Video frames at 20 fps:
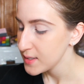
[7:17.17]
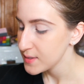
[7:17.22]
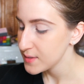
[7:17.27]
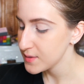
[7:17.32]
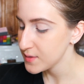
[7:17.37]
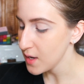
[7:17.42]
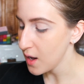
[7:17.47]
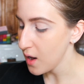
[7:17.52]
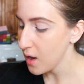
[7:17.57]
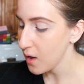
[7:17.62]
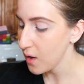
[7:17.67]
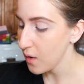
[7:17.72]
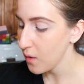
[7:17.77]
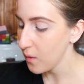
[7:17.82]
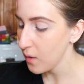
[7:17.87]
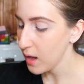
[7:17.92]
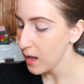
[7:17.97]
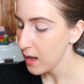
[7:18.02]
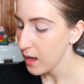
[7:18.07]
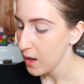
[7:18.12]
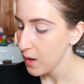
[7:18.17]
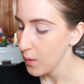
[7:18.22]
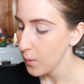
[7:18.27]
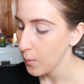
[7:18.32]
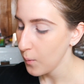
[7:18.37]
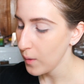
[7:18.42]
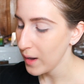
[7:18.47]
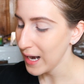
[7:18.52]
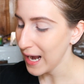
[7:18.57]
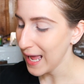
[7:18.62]
So
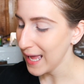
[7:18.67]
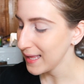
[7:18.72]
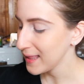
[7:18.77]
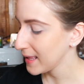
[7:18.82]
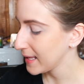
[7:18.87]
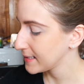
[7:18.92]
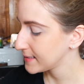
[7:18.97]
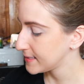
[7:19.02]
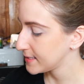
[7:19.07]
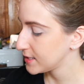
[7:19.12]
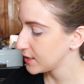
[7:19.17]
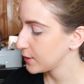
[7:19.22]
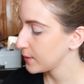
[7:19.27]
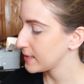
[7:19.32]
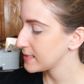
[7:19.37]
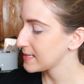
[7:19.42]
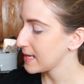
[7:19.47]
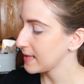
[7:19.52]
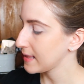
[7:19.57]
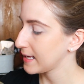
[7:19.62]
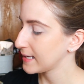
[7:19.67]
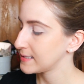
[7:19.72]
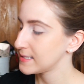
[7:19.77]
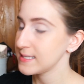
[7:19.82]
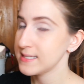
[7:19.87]
what I like to do is I like